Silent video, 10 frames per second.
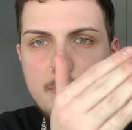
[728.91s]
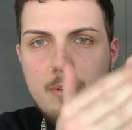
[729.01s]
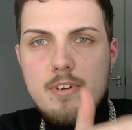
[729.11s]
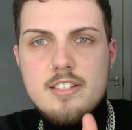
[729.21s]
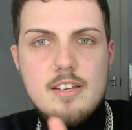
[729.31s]
but
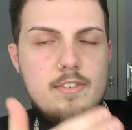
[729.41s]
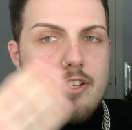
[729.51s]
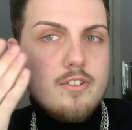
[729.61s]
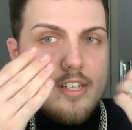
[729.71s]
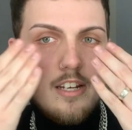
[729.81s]
we can definitely
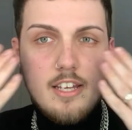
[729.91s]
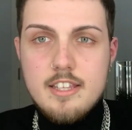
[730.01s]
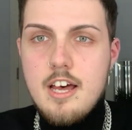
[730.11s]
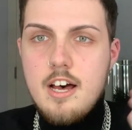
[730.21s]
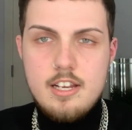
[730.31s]
use it in like the
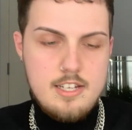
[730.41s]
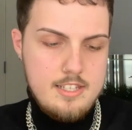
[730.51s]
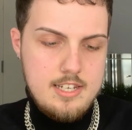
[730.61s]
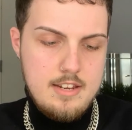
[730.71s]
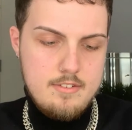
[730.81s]

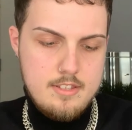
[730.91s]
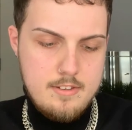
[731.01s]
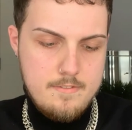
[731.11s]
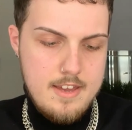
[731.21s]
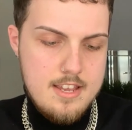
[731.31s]
highlighting areas of the
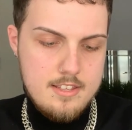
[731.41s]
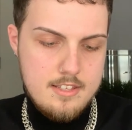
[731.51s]
face.